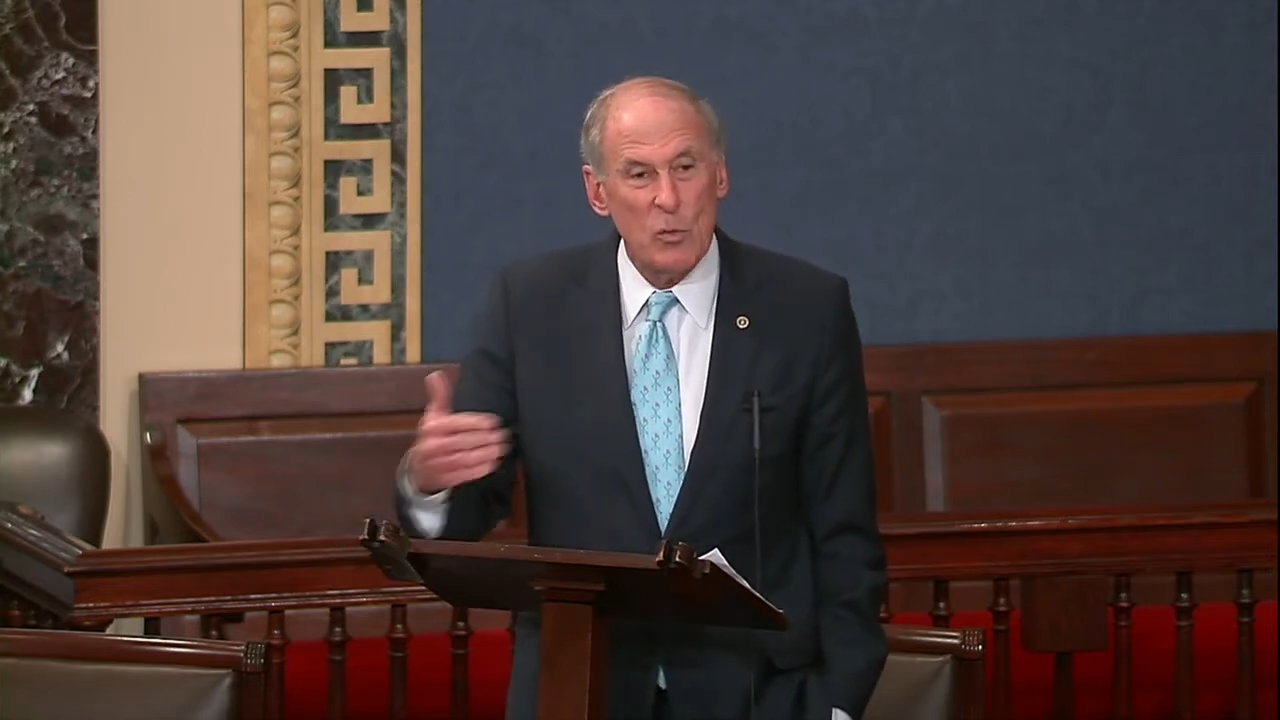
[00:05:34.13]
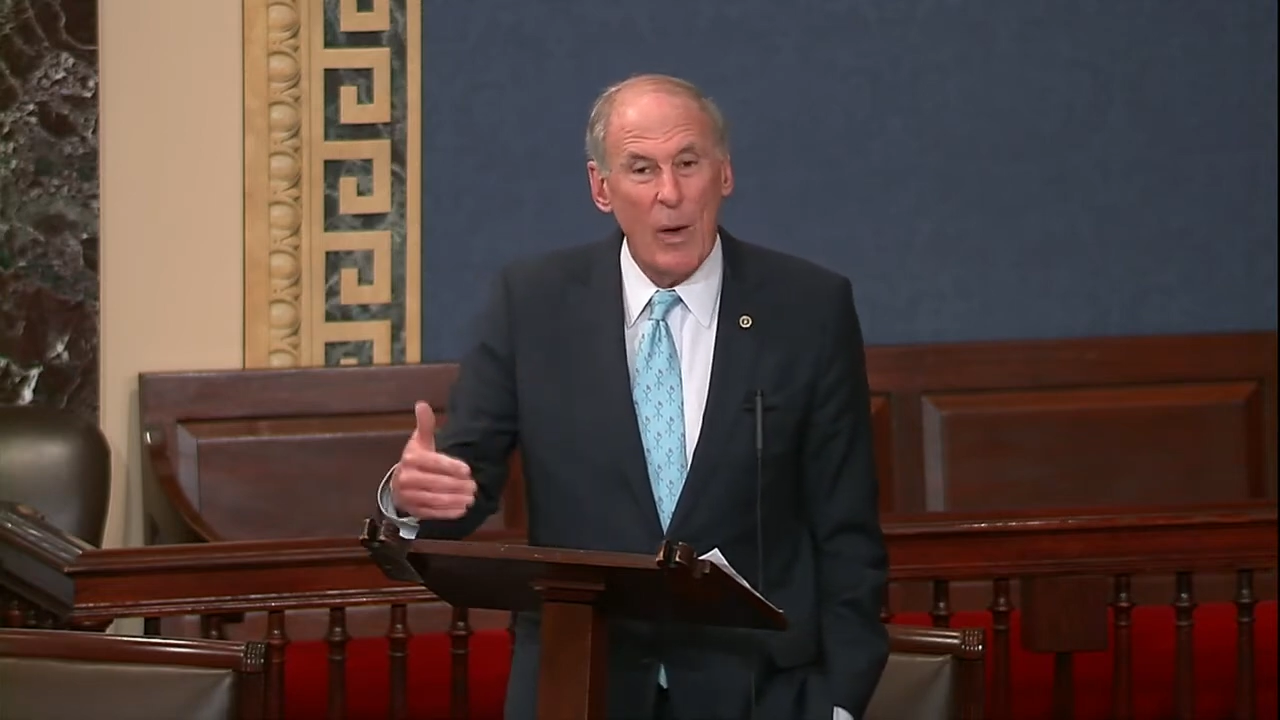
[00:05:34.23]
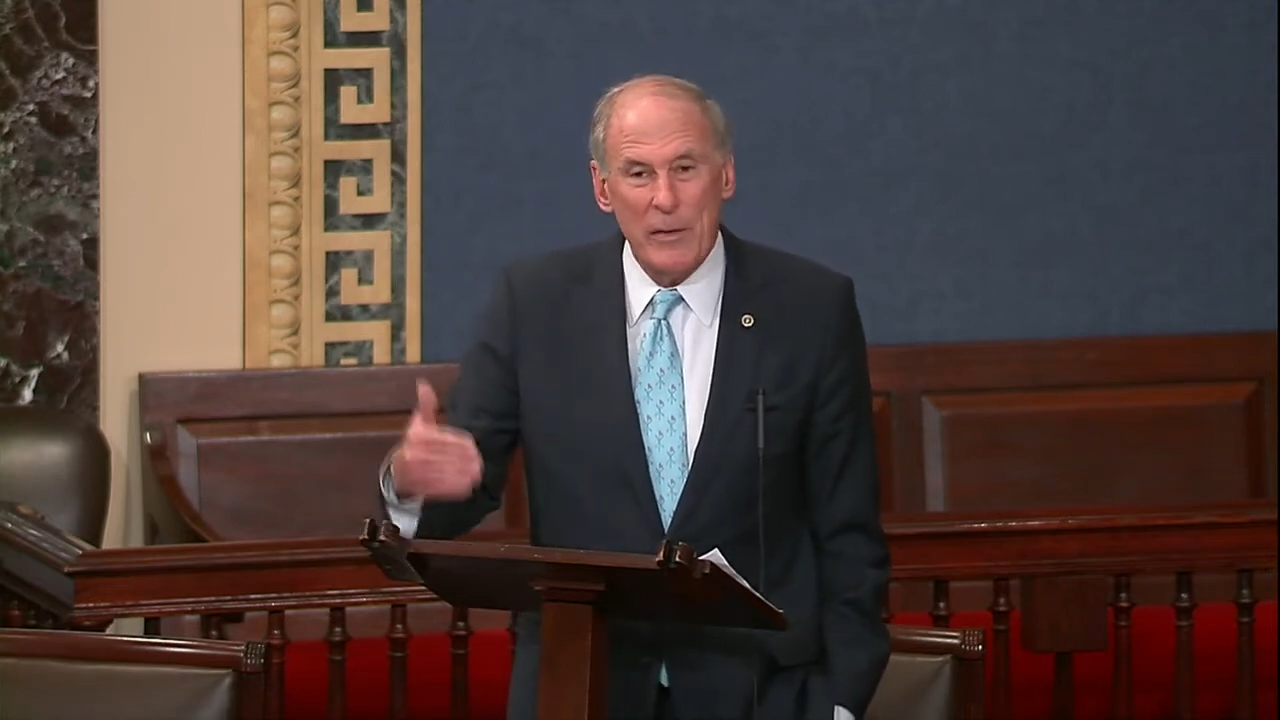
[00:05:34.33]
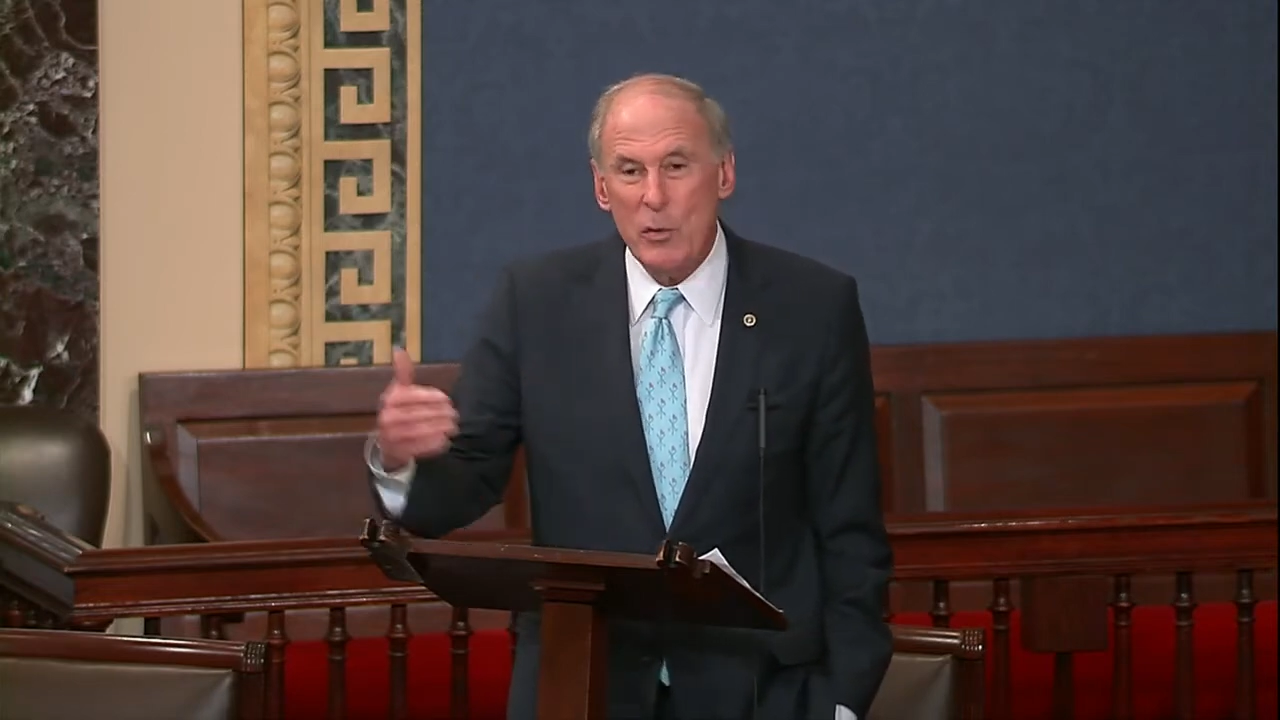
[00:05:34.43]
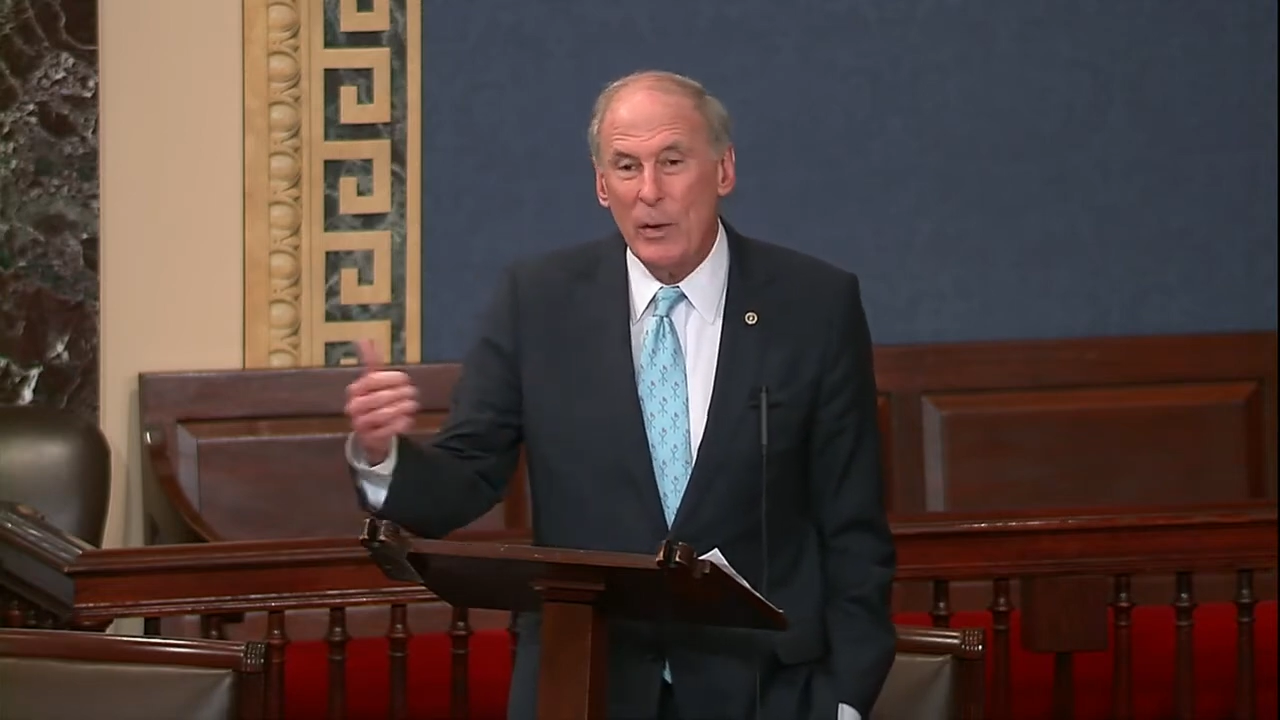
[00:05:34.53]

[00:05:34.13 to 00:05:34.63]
why you